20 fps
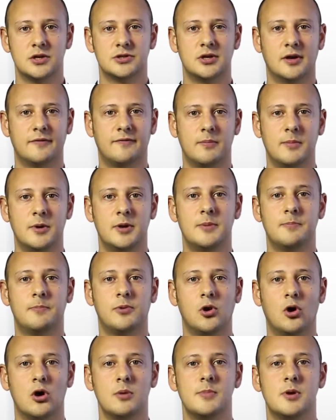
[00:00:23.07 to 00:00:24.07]
So from an
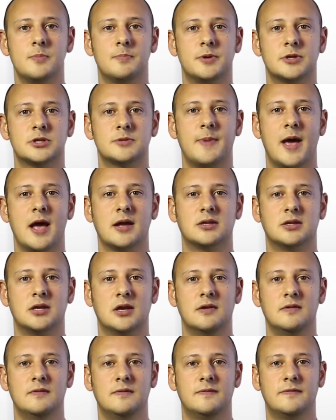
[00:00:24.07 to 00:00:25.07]
employment
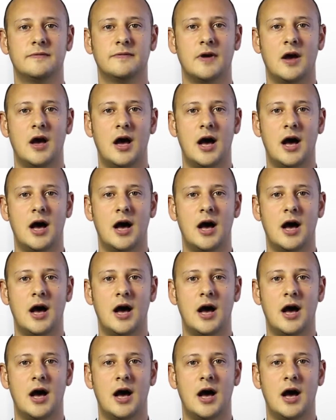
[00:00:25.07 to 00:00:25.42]
perspective,